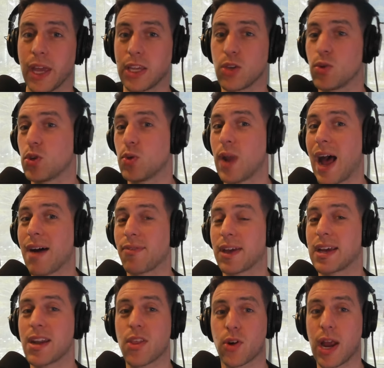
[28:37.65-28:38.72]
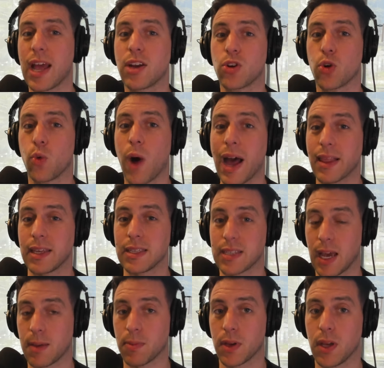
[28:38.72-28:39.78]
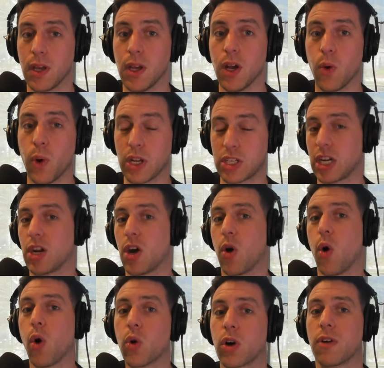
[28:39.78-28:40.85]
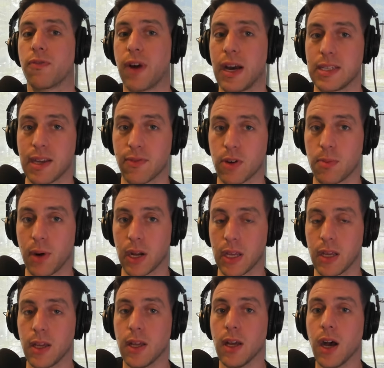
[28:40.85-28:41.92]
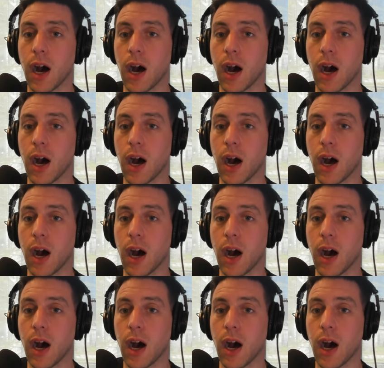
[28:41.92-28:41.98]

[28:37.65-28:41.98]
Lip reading: you'd have, like, another Andrew Wiley type, which I know horrifies everybody.